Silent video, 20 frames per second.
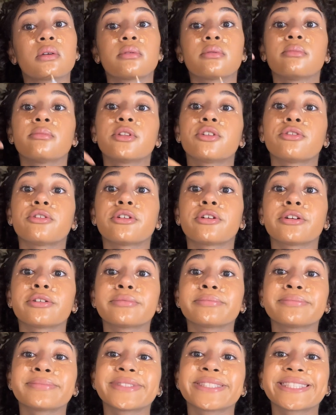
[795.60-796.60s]
a little heart.
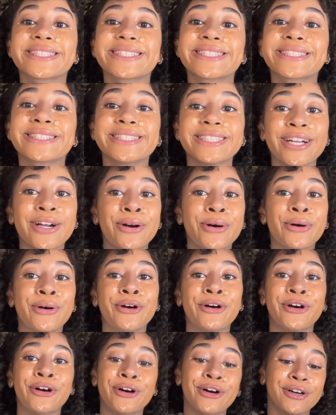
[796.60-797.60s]

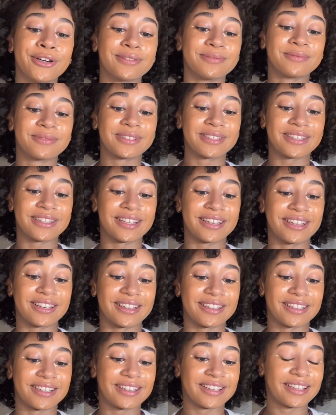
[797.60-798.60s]
Aww.
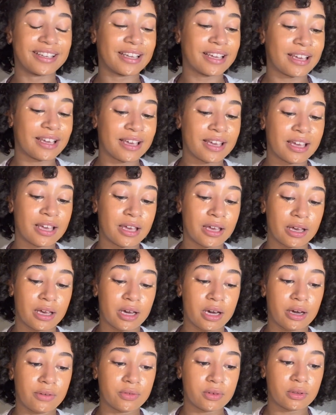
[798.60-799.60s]
Then
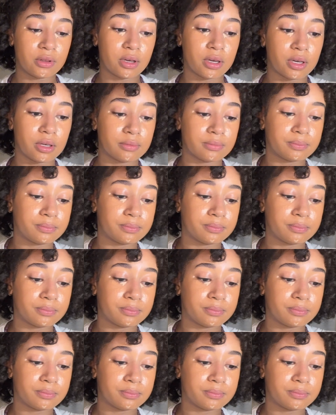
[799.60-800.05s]
after that,